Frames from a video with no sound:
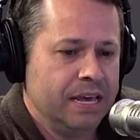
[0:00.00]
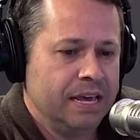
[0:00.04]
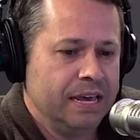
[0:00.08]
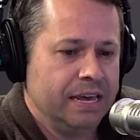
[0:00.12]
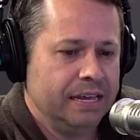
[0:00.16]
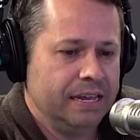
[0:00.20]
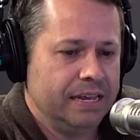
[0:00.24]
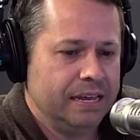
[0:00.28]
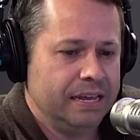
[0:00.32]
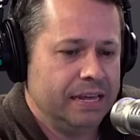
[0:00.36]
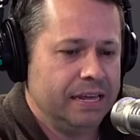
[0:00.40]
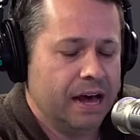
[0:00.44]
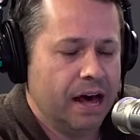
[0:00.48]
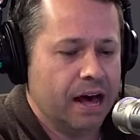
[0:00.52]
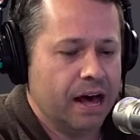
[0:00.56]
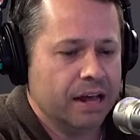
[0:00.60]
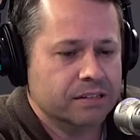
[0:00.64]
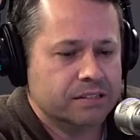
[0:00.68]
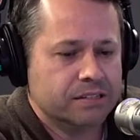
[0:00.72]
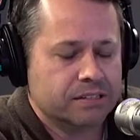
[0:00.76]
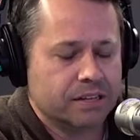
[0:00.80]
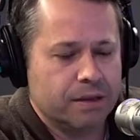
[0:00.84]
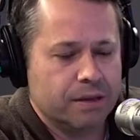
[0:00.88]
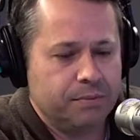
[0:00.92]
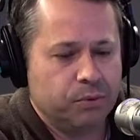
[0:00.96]
And
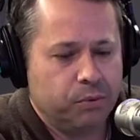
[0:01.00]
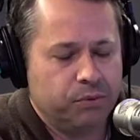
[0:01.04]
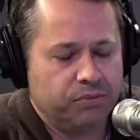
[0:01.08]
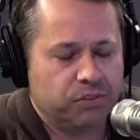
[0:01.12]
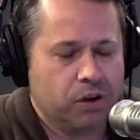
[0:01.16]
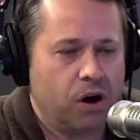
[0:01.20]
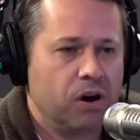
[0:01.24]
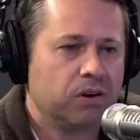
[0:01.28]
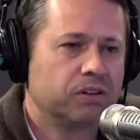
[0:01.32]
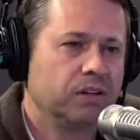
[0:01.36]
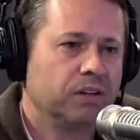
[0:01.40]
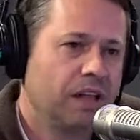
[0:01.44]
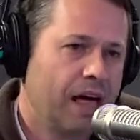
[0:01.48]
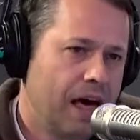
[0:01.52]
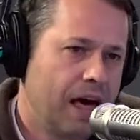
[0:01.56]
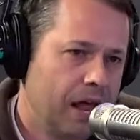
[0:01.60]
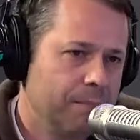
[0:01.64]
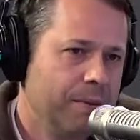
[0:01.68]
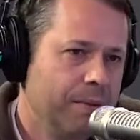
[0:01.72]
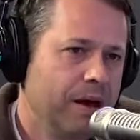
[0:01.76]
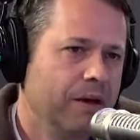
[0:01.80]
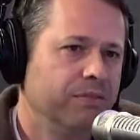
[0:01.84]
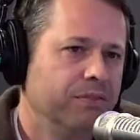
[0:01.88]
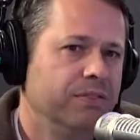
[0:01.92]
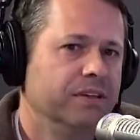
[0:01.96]
honestly, we talked a lot
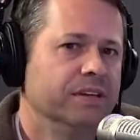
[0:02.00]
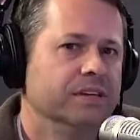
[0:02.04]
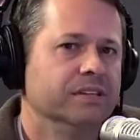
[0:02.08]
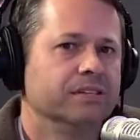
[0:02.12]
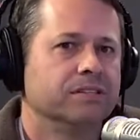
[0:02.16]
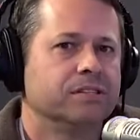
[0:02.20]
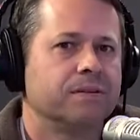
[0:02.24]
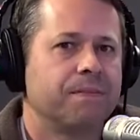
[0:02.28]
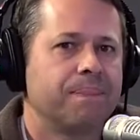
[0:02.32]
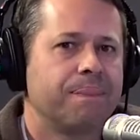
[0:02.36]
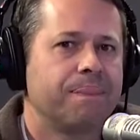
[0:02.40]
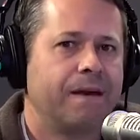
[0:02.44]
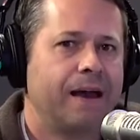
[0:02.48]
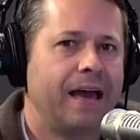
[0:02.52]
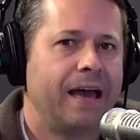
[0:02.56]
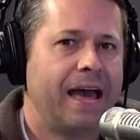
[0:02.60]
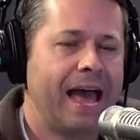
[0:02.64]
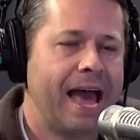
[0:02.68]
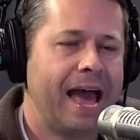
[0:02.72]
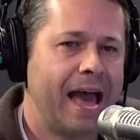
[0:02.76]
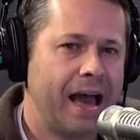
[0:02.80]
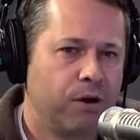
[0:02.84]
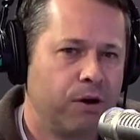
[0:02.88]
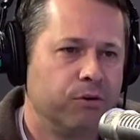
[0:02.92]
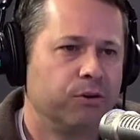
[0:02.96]
about this.
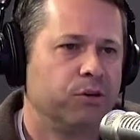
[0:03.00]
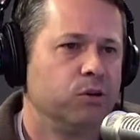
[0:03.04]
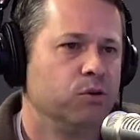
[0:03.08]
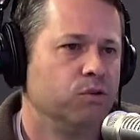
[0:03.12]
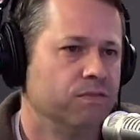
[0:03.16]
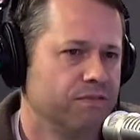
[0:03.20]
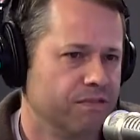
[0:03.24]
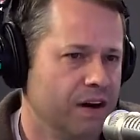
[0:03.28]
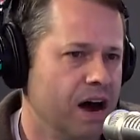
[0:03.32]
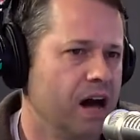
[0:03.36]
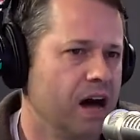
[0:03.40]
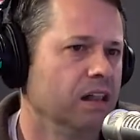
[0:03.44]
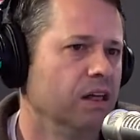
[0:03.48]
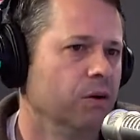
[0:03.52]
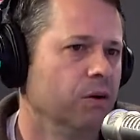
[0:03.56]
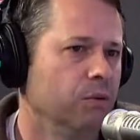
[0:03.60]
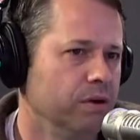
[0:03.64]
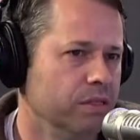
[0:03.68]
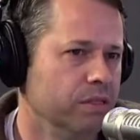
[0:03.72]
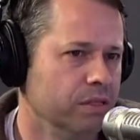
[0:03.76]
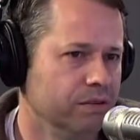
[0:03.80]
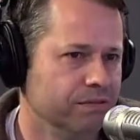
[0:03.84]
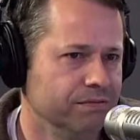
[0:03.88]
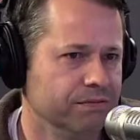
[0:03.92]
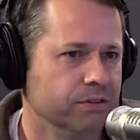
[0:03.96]
How do you follow
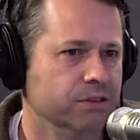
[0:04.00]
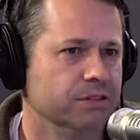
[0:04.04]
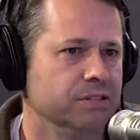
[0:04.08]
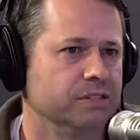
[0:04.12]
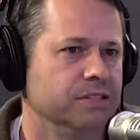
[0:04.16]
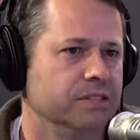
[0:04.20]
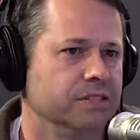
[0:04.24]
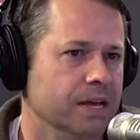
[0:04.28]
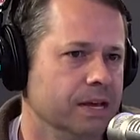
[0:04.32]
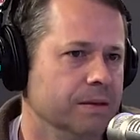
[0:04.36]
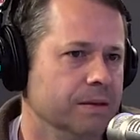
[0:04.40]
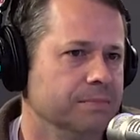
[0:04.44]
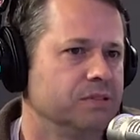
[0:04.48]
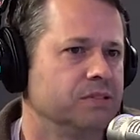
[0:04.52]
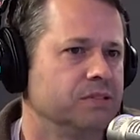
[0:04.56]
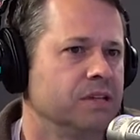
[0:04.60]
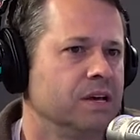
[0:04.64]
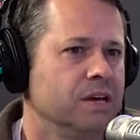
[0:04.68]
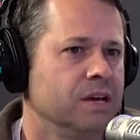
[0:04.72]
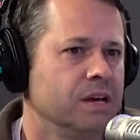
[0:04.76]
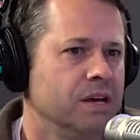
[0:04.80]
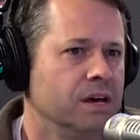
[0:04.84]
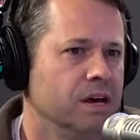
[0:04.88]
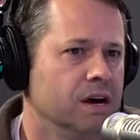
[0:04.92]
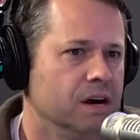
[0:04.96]
in the footsteps
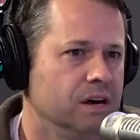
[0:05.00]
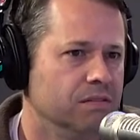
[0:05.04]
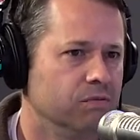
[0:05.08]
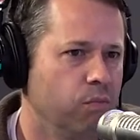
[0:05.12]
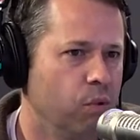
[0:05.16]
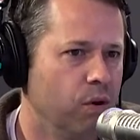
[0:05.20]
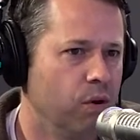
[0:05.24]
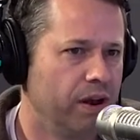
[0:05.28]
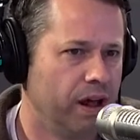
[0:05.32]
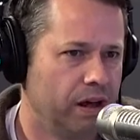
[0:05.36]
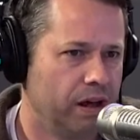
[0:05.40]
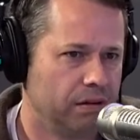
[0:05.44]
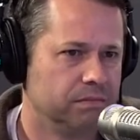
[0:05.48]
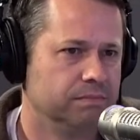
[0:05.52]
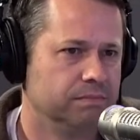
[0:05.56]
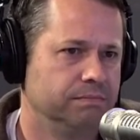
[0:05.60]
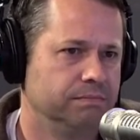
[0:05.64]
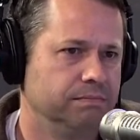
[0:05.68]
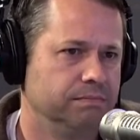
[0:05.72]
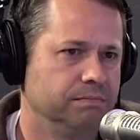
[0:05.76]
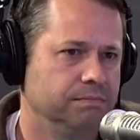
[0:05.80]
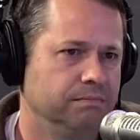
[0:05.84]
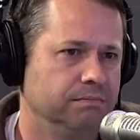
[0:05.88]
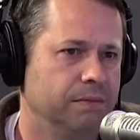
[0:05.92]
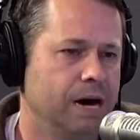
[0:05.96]
of what
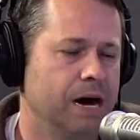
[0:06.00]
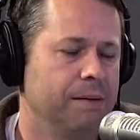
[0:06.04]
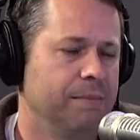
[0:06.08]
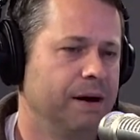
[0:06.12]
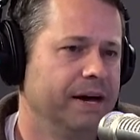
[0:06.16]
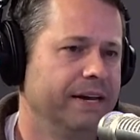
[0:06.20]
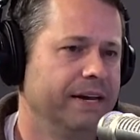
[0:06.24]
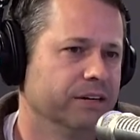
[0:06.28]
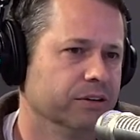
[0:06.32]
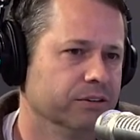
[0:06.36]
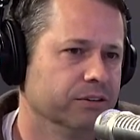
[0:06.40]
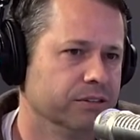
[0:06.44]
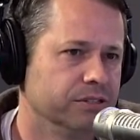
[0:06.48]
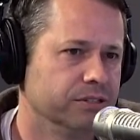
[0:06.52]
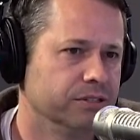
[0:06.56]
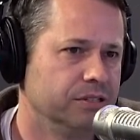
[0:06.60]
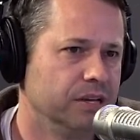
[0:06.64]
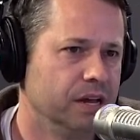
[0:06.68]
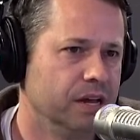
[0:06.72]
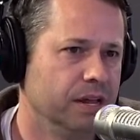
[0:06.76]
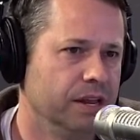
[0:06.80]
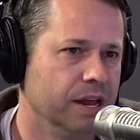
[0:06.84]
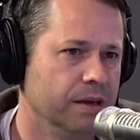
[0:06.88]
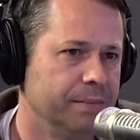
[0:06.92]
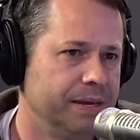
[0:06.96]
Bob Iger has
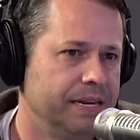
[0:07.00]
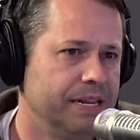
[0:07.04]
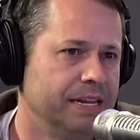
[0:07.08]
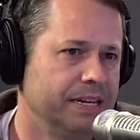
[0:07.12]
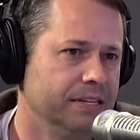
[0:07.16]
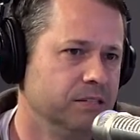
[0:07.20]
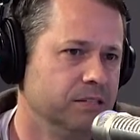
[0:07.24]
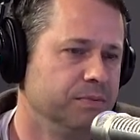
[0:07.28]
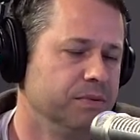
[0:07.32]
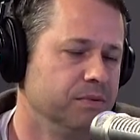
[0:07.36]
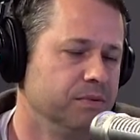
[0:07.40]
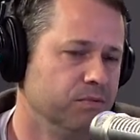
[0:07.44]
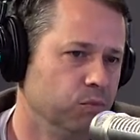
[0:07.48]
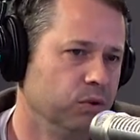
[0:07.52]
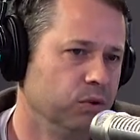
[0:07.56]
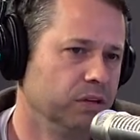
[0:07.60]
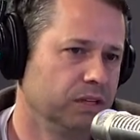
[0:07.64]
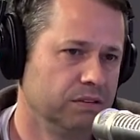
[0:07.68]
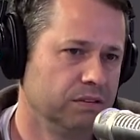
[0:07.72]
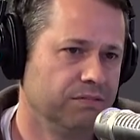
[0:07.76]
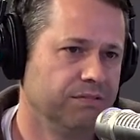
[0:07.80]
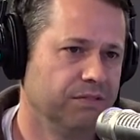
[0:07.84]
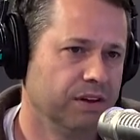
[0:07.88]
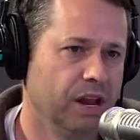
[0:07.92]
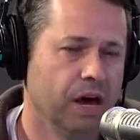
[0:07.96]
done? I mean, it has been
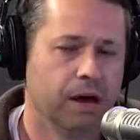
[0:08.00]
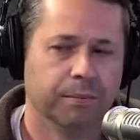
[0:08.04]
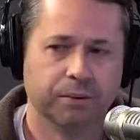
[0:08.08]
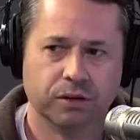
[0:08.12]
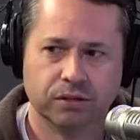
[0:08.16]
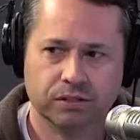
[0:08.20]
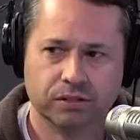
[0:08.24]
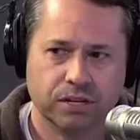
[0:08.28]
really phenomenal.